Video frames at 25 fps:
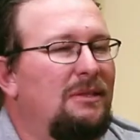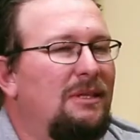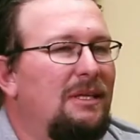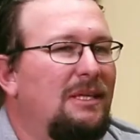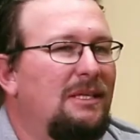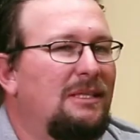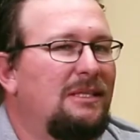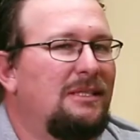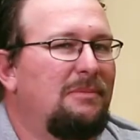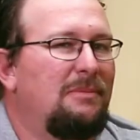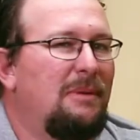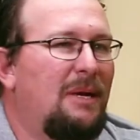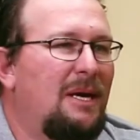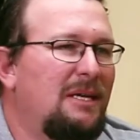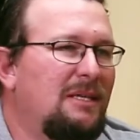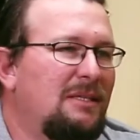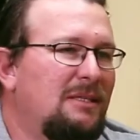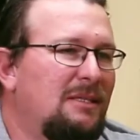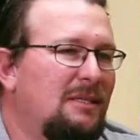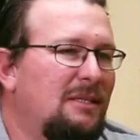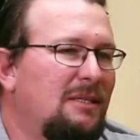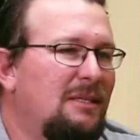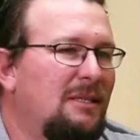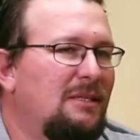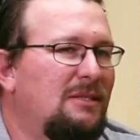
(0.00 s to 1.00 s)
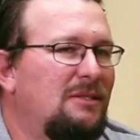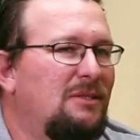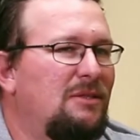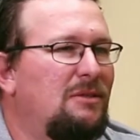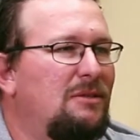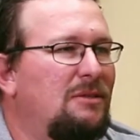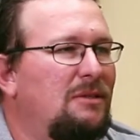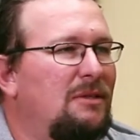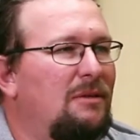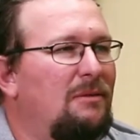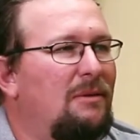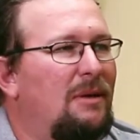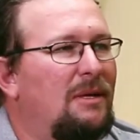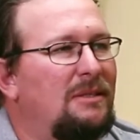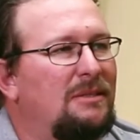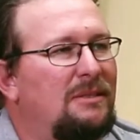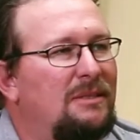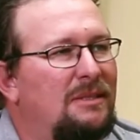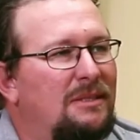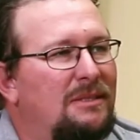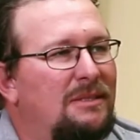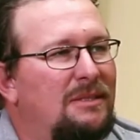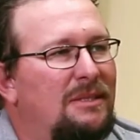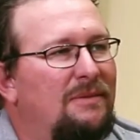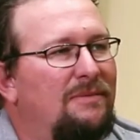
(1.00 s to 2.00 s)
the inspection is usually around
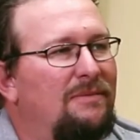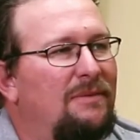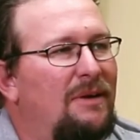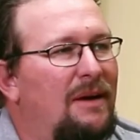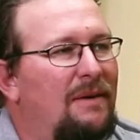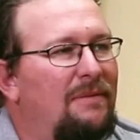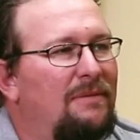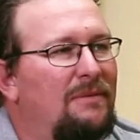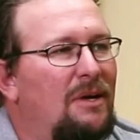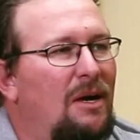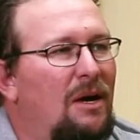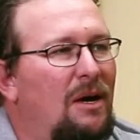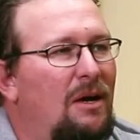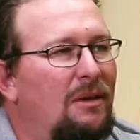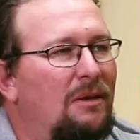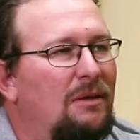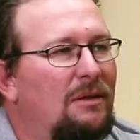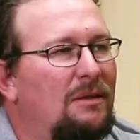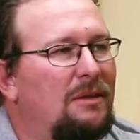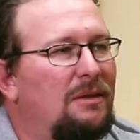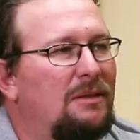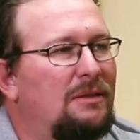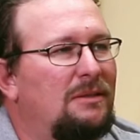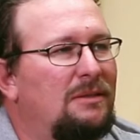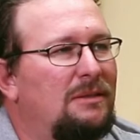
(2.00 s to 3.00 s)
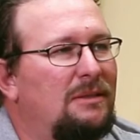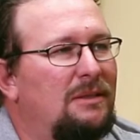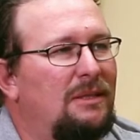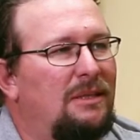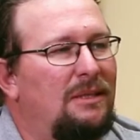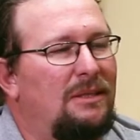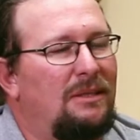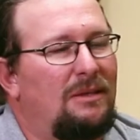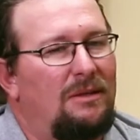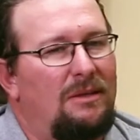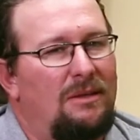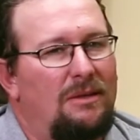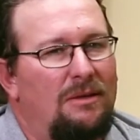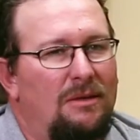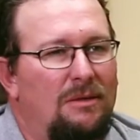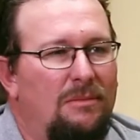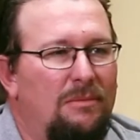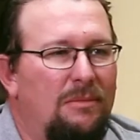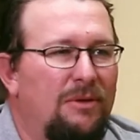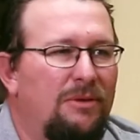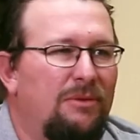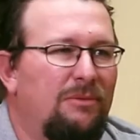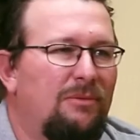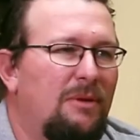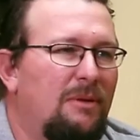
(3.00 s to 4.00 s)
$65, and on a
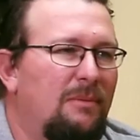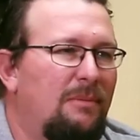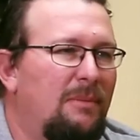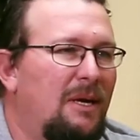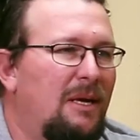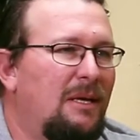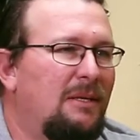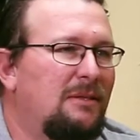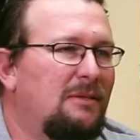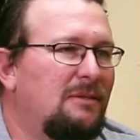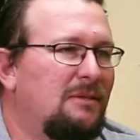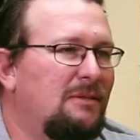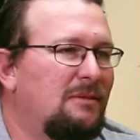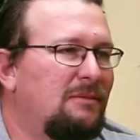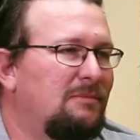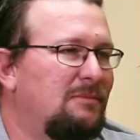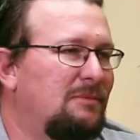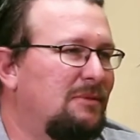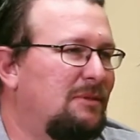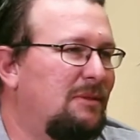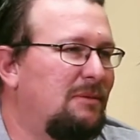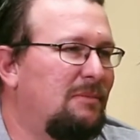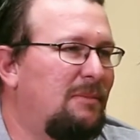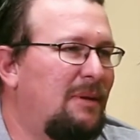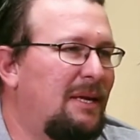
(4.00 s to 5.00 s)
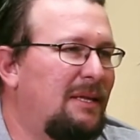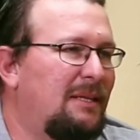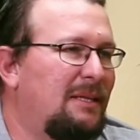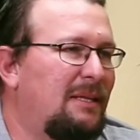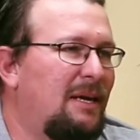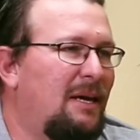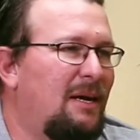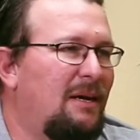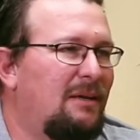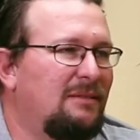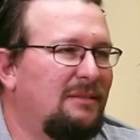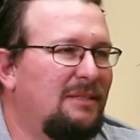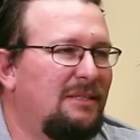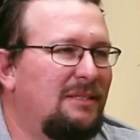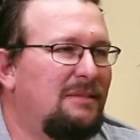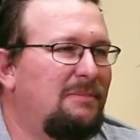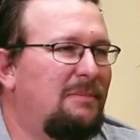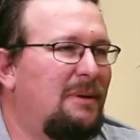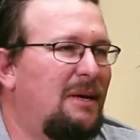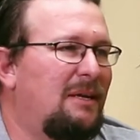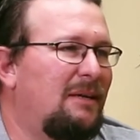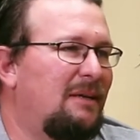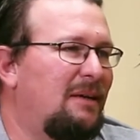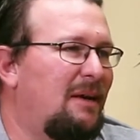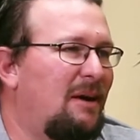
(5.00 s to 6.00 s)
normal 3-bedroom, 2-bath house, it's
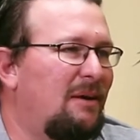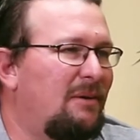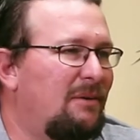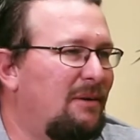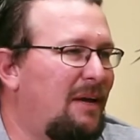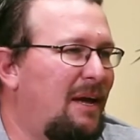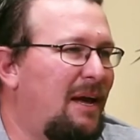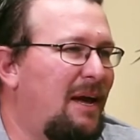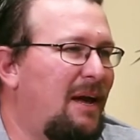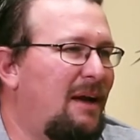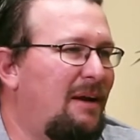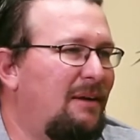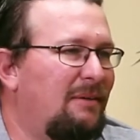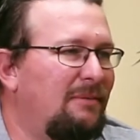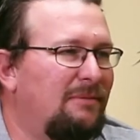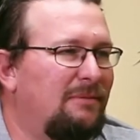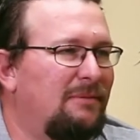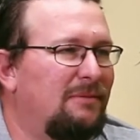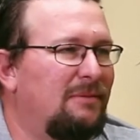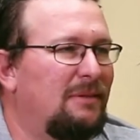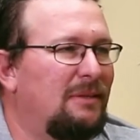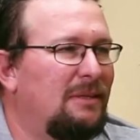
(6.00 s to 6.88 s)
about an hour and a half.